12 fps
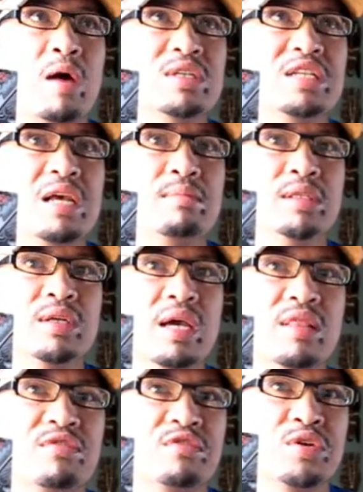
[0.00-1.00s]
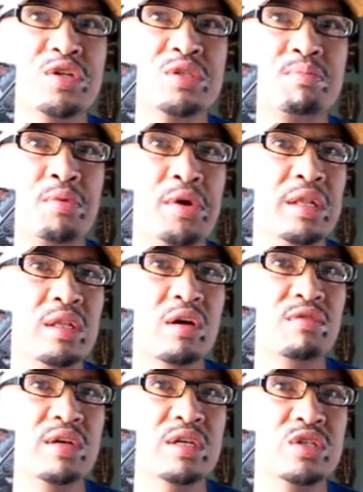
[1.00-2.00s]
wasn't able to get the first
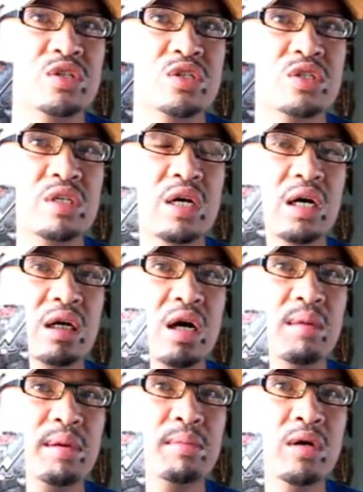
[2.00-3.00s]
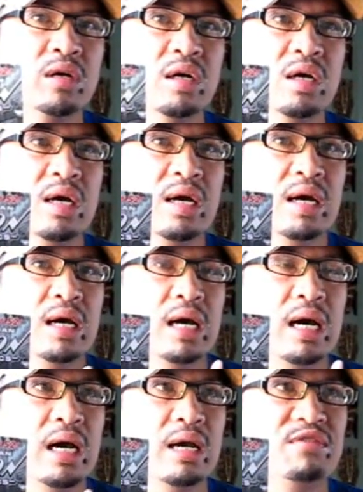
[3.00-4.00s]
print of this comic book.
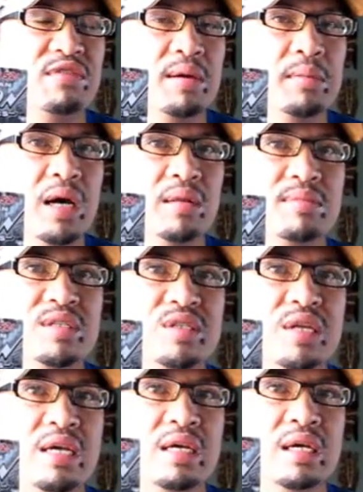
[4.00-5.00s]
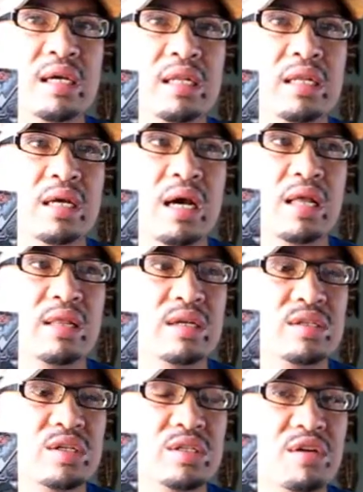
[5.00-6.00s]
If I'm not mistaken,
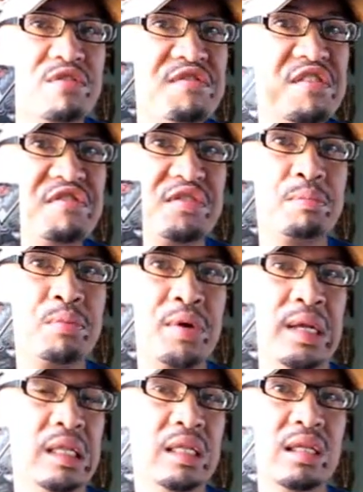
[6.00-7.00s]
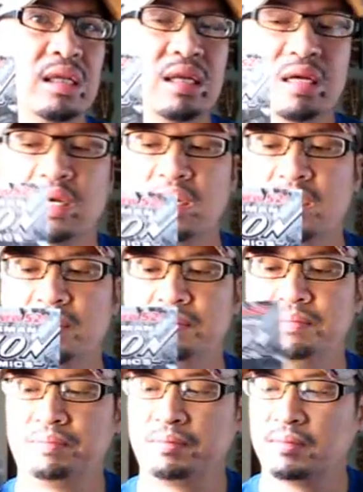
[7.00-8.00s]
this is the 5th print
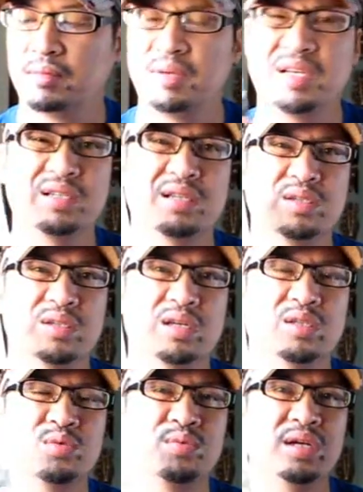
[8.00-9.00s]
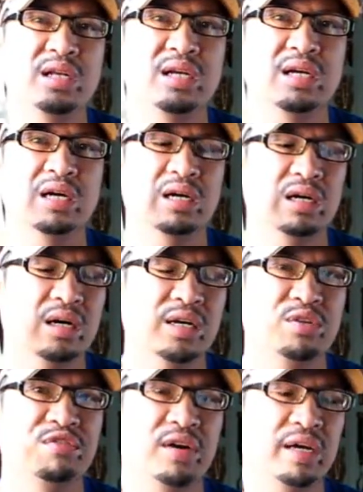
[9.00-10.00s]
because it's really
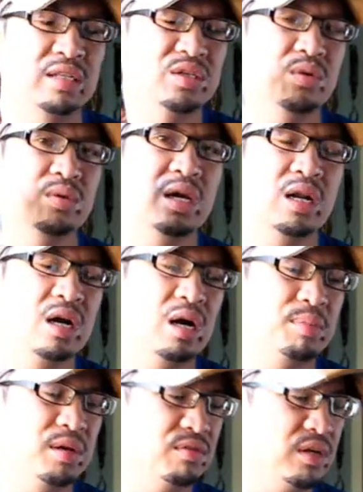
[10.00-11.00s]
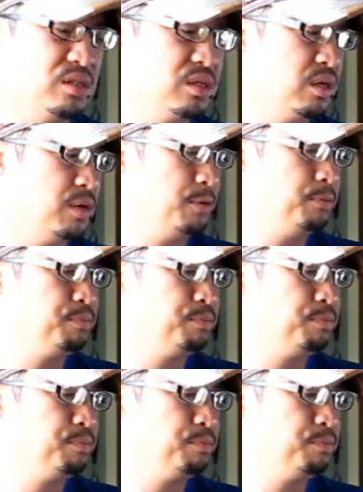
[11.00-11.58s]
hard to find. So get a copy of this.